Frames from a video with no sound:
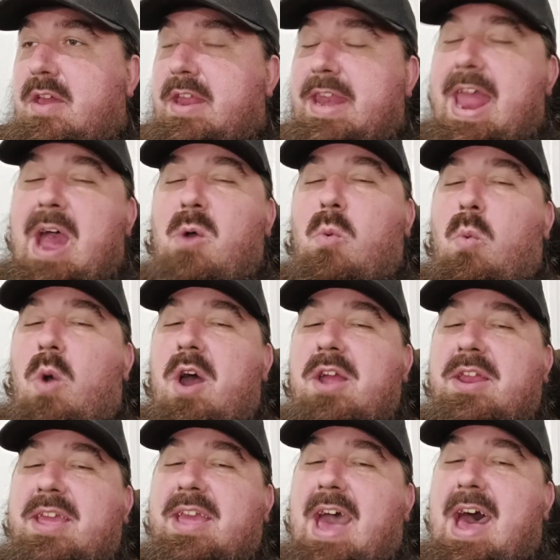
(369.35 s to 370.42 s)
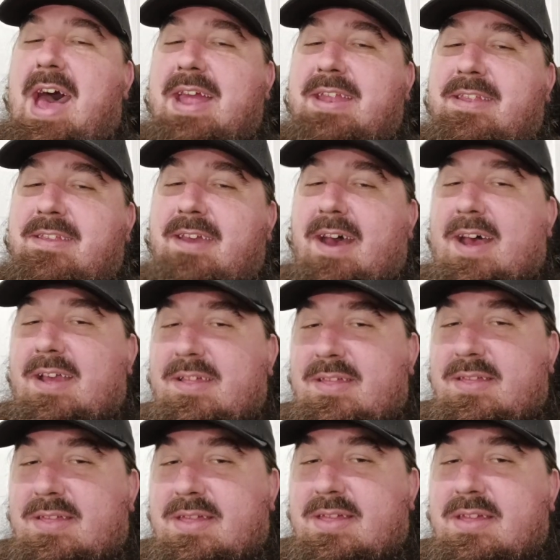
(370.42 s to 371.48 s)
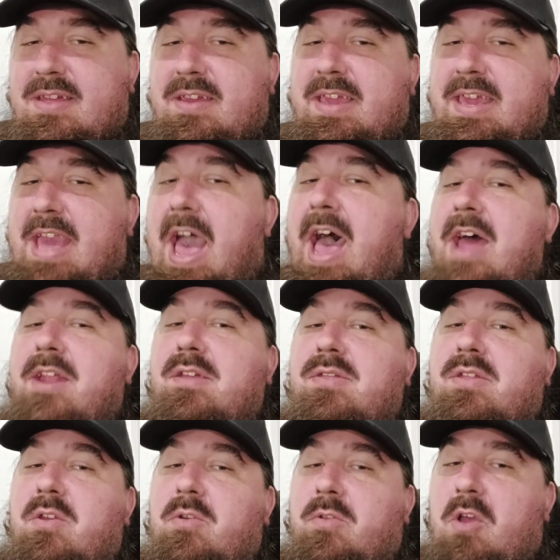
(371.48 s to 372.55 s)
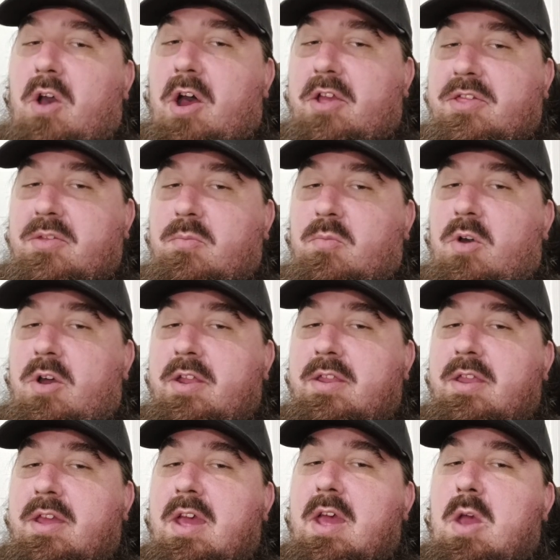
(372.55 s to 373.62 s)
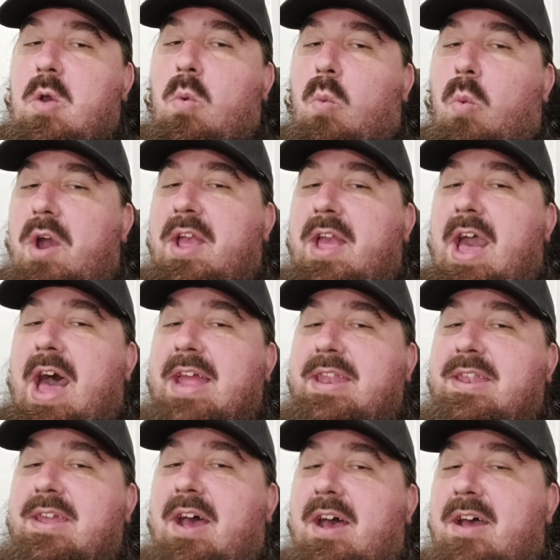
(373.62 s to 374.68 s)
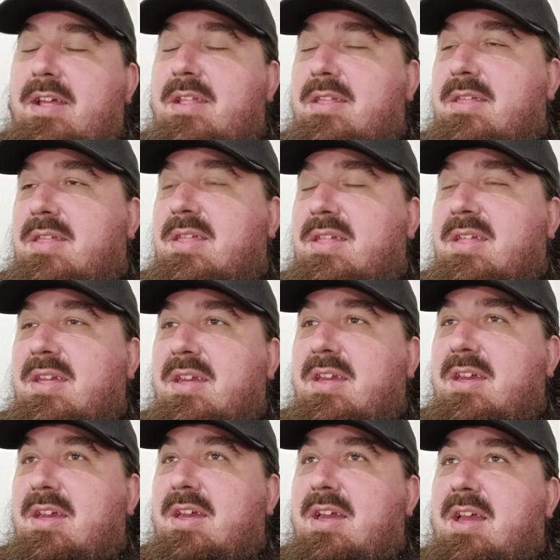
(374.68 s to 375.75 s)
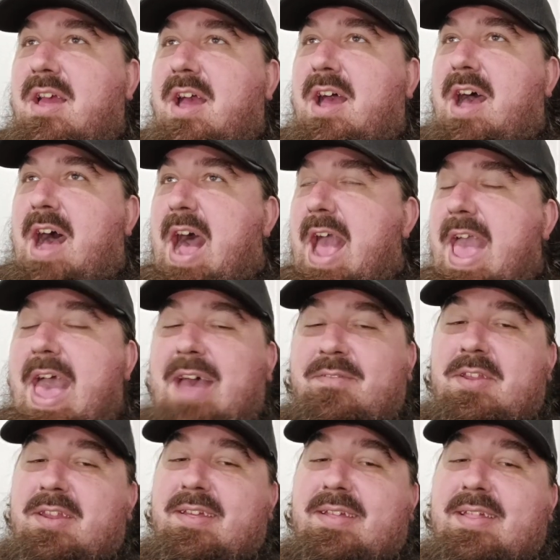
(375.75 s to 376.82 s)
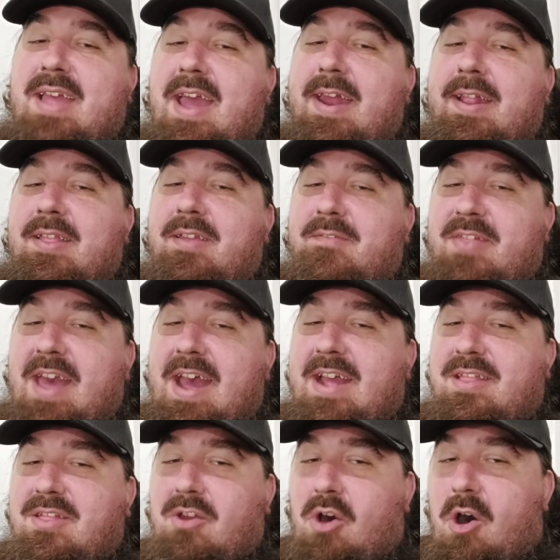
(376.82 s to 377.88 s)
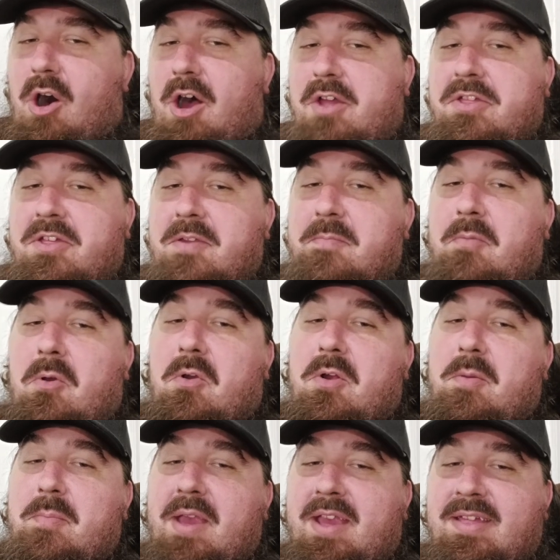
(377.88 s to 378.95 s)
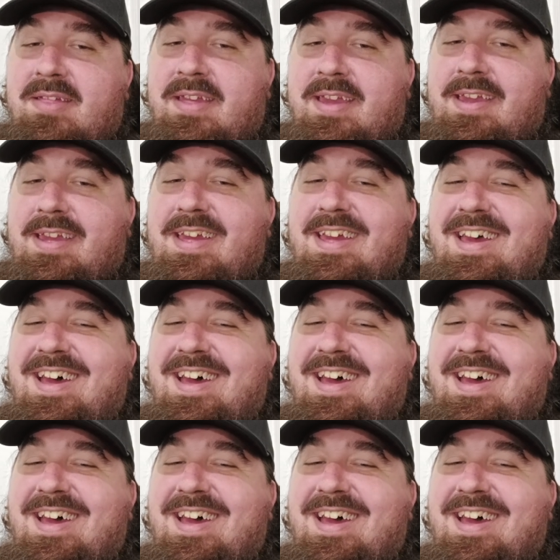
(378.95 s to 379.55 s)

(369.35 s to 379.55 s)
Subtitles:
Now, what God does... God is the only awesome one. What God does, I haven't decided if that's awesome or amazing.